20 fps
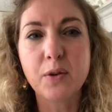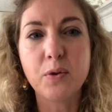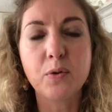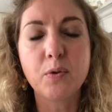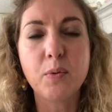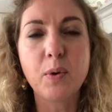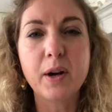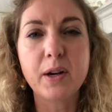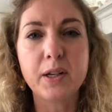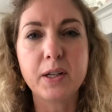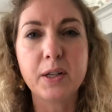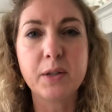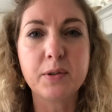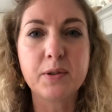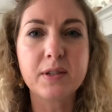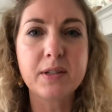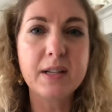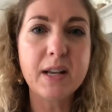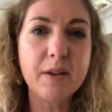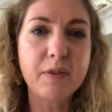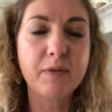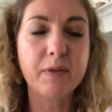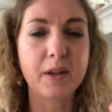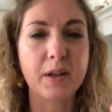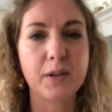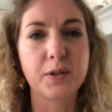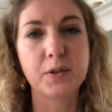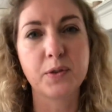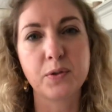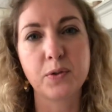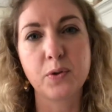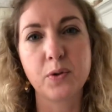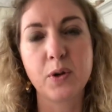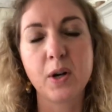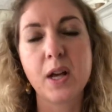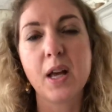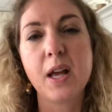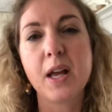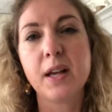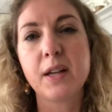Or why don't you sniff it? Or
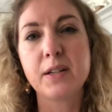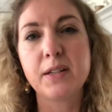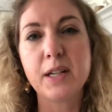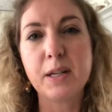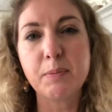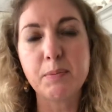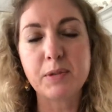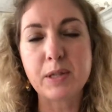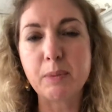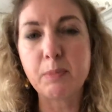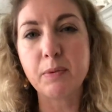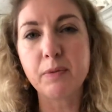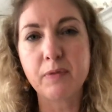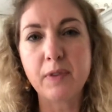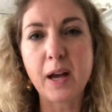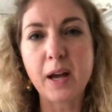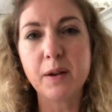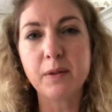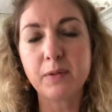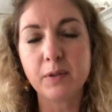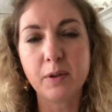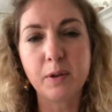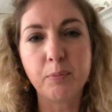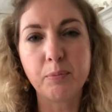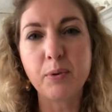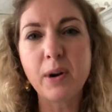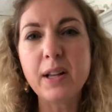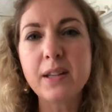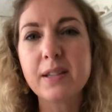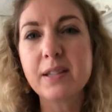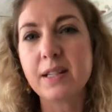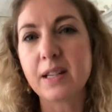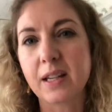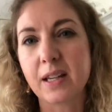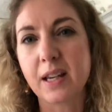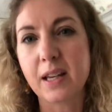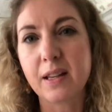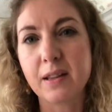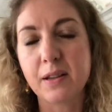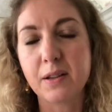dip some of a
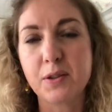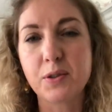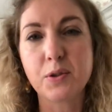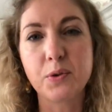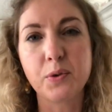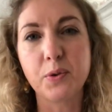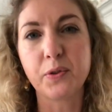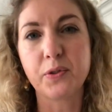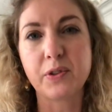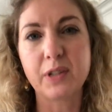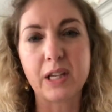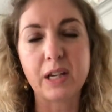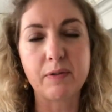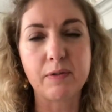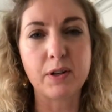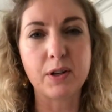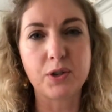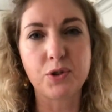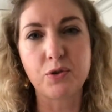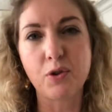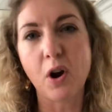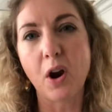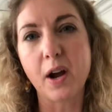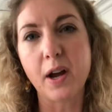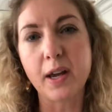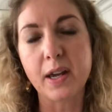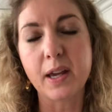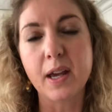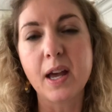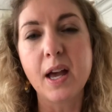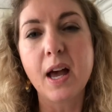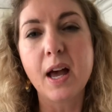breadstick in the sauce to give it a try?